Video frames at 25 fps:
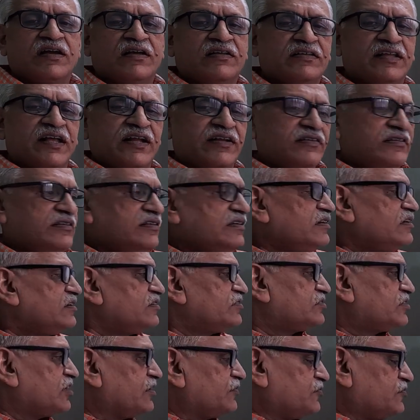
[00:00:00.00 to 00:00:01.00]
Then
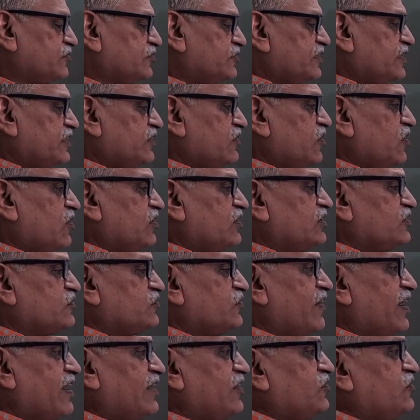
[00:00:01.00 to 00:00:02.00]
substituting all these
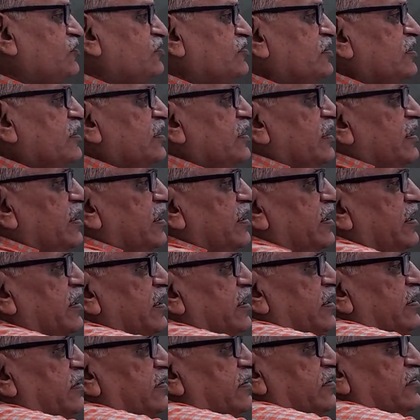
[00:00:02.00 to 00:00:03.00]
values
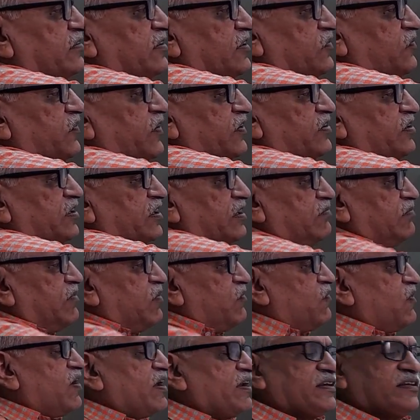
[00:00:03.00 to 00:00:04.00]
in this equation number
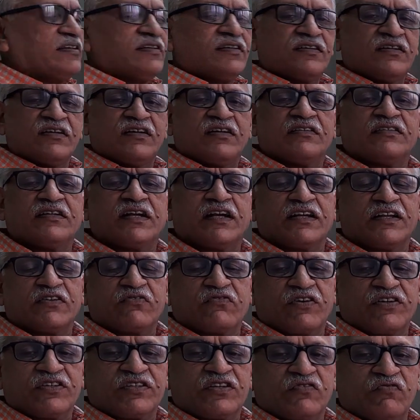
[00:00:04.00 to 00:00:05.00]
1, that
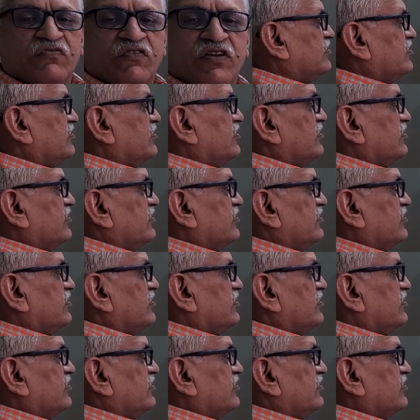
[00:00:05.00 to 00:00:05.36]
equation 1,